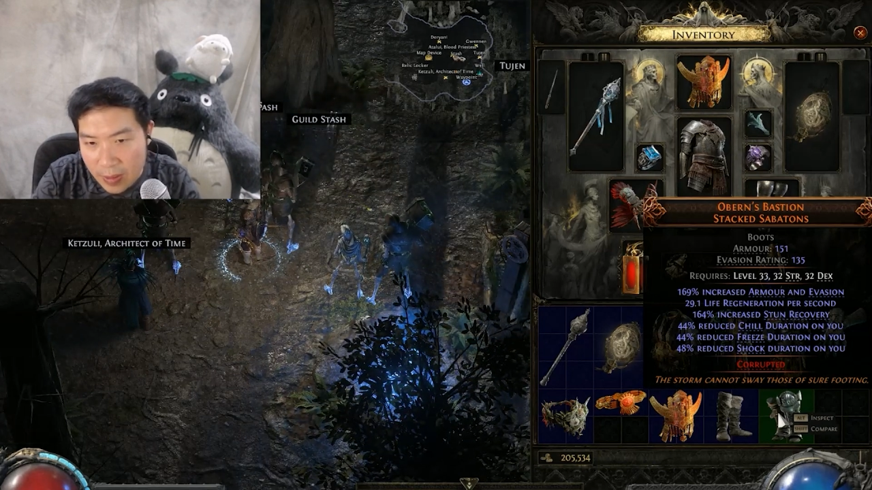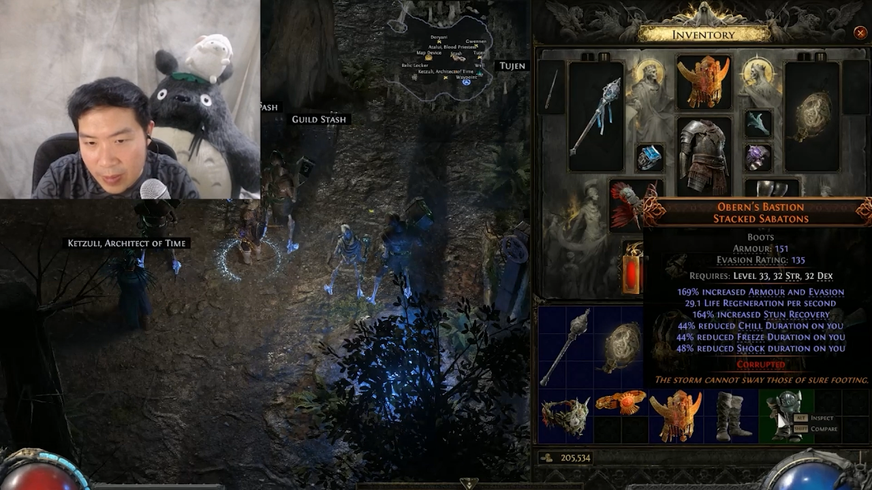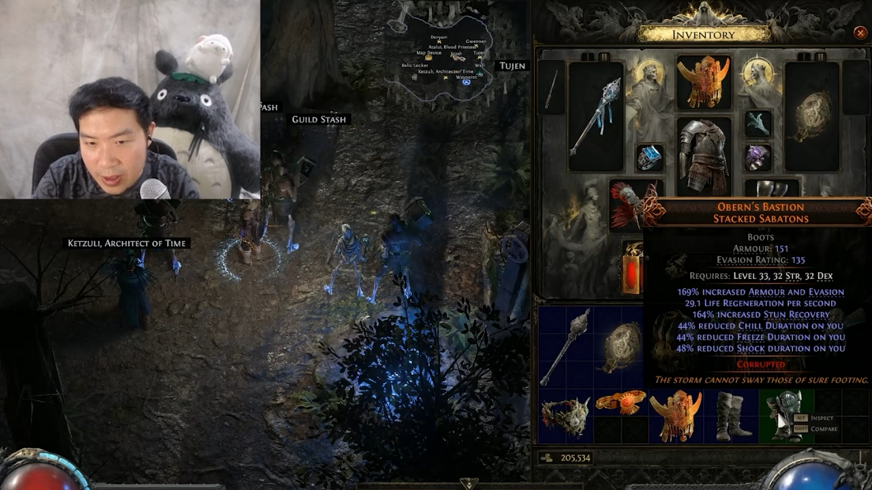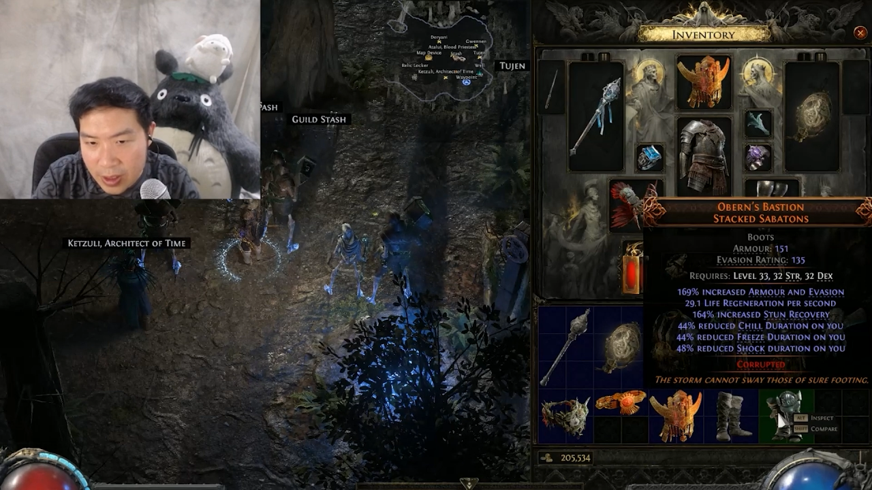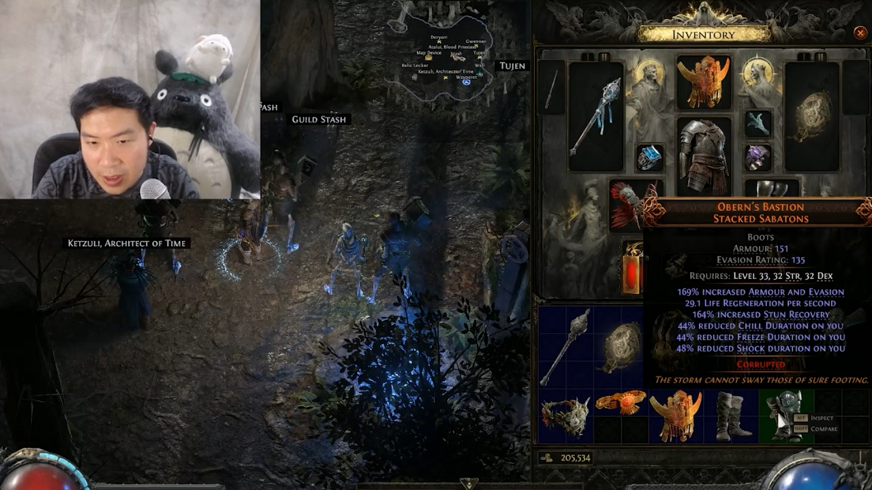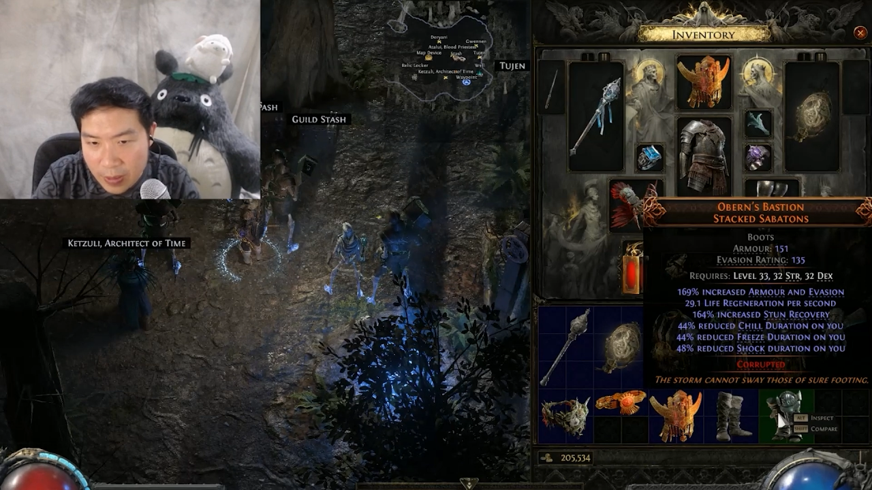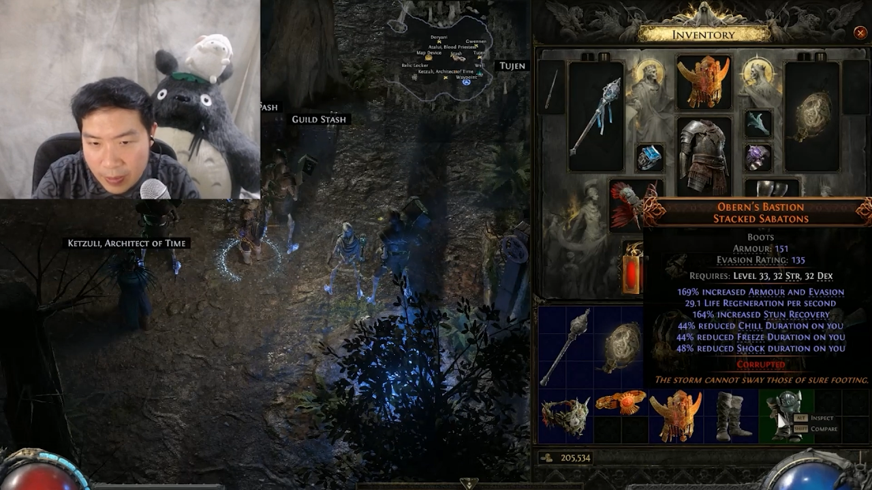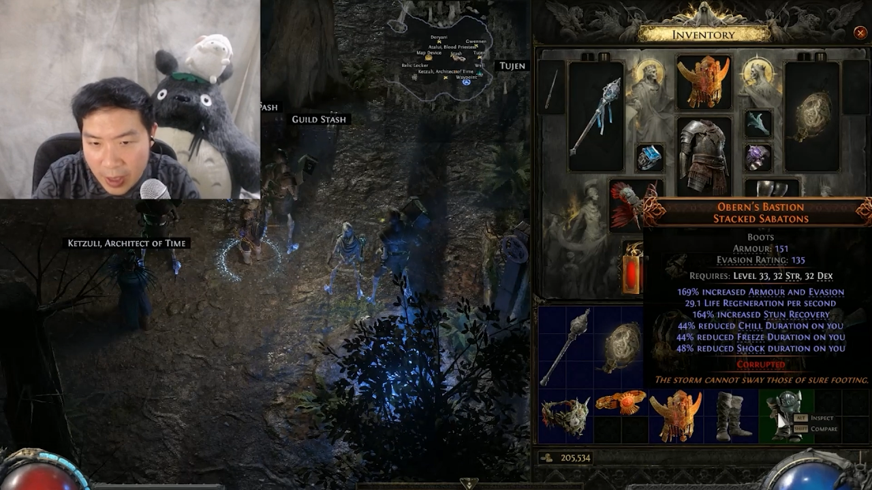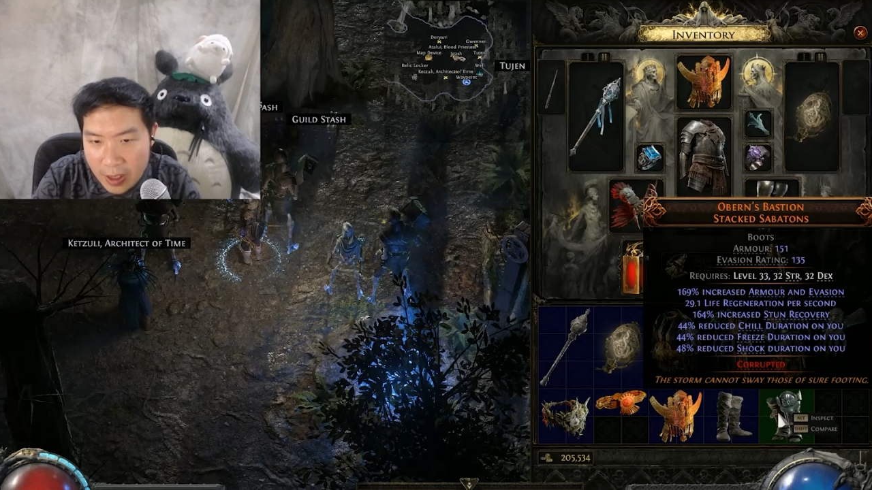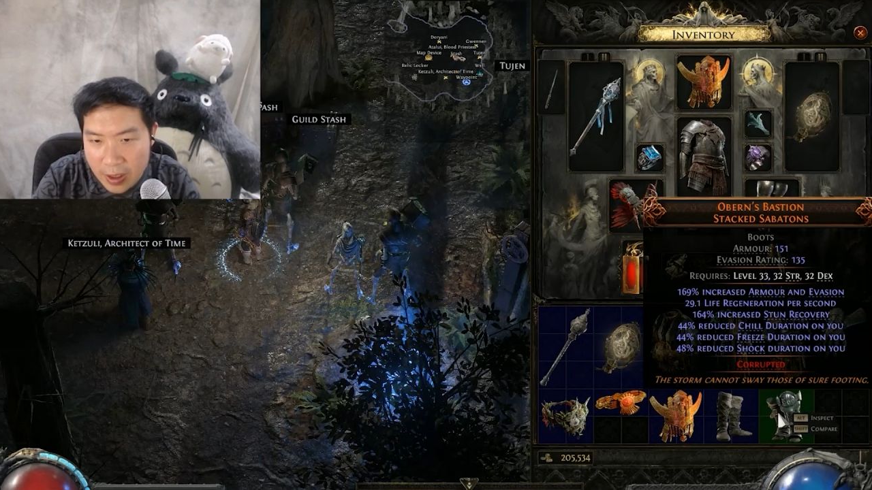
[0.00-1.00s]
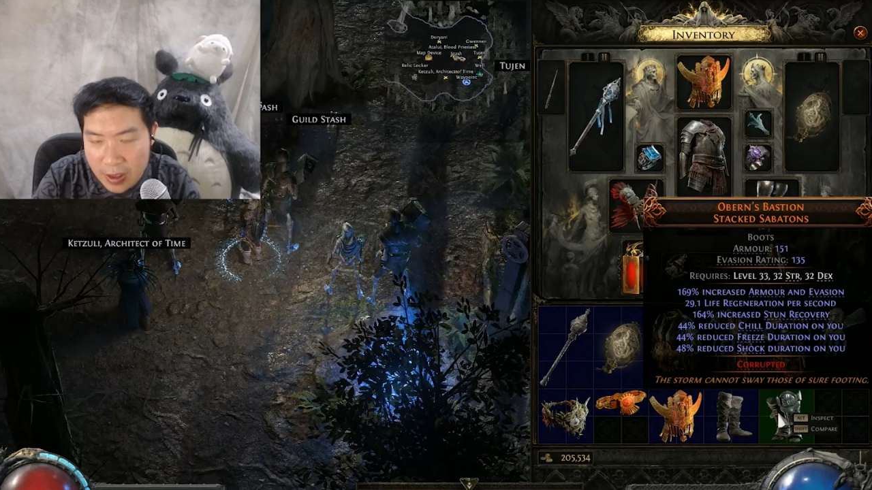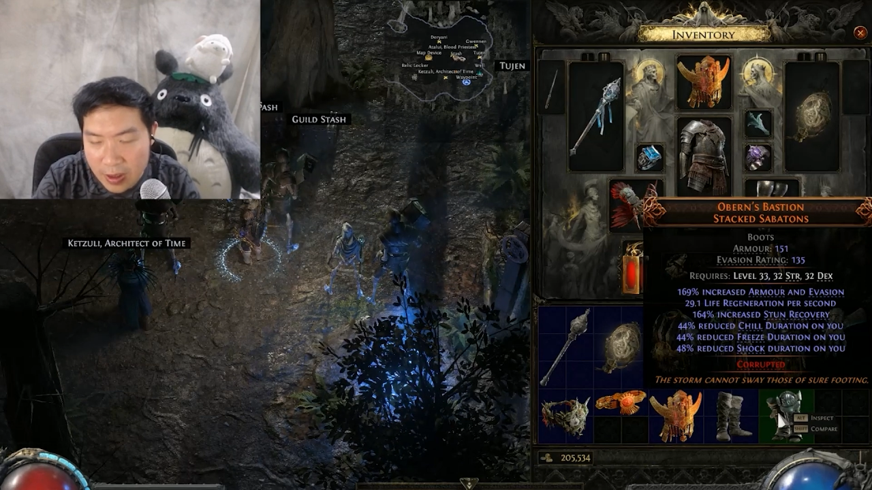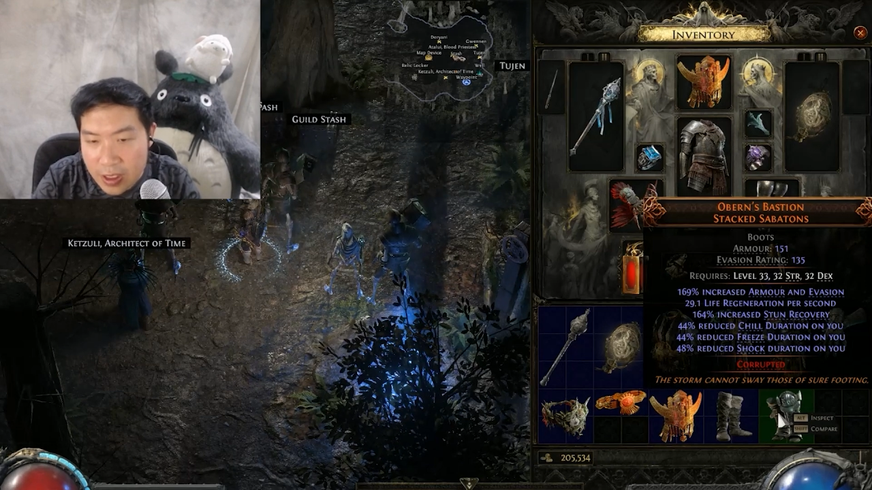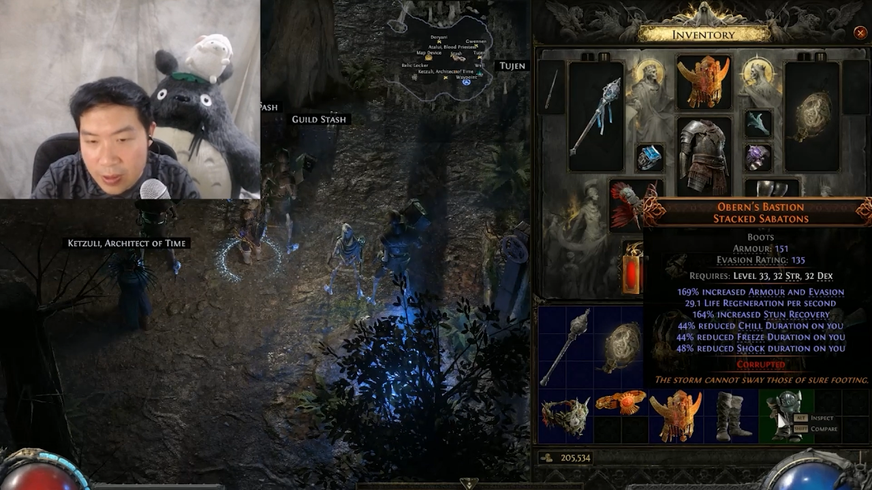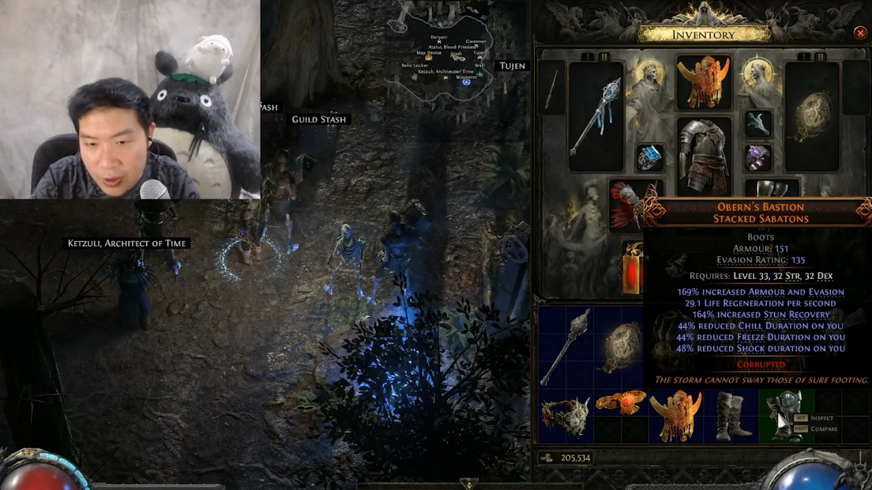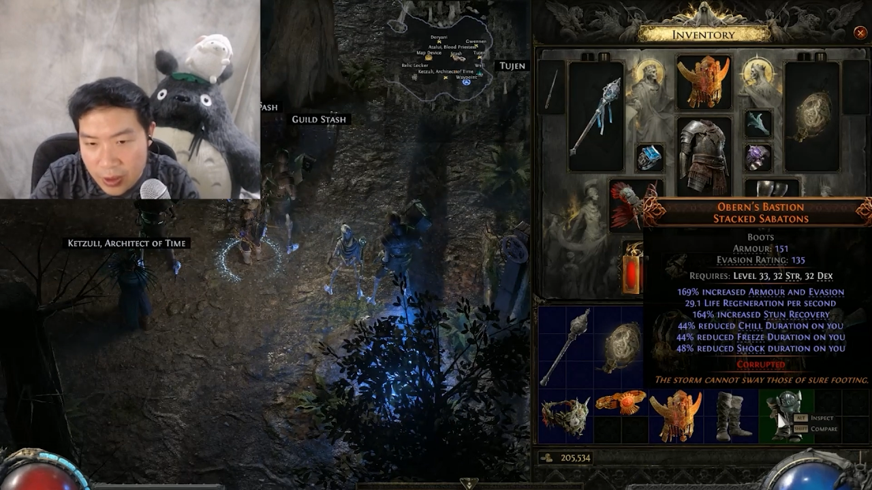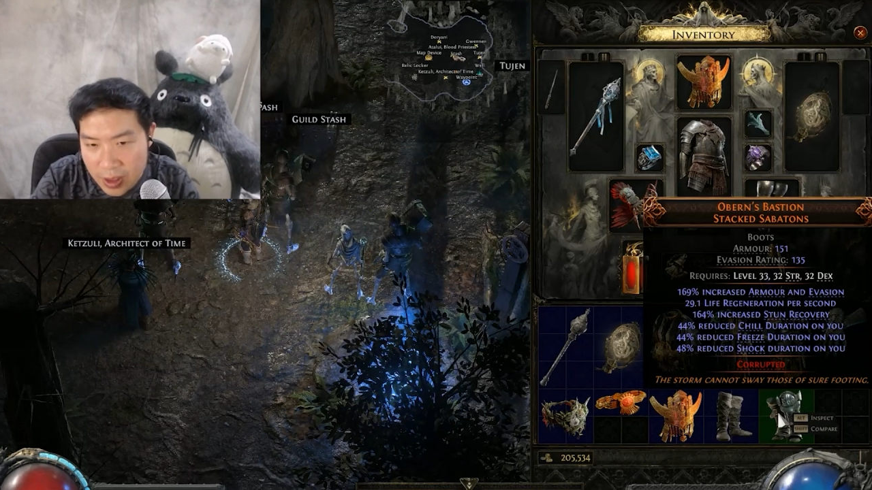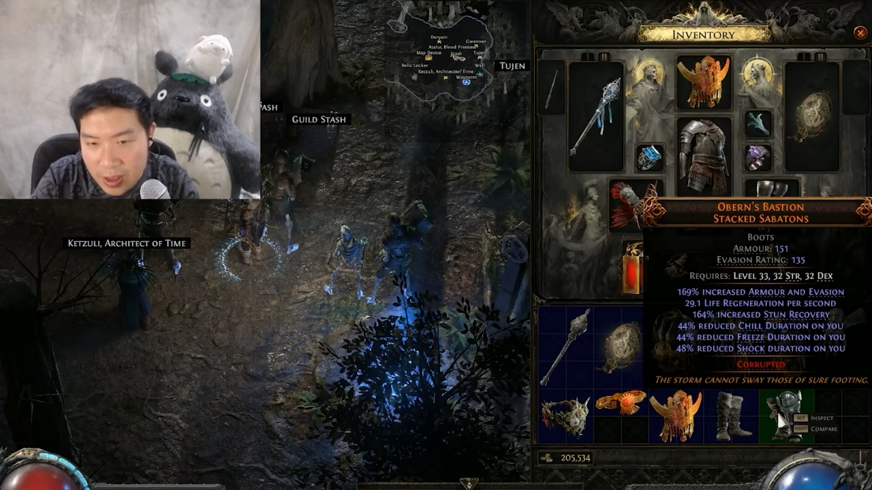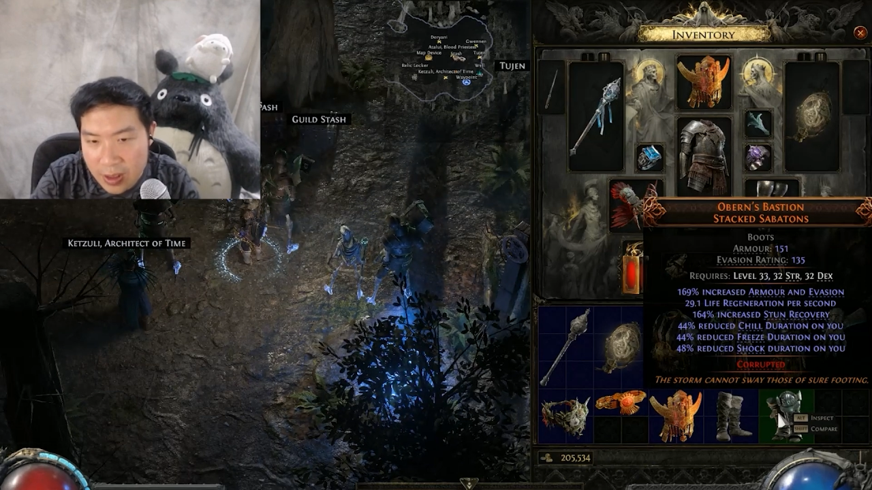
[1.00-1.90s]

But this boots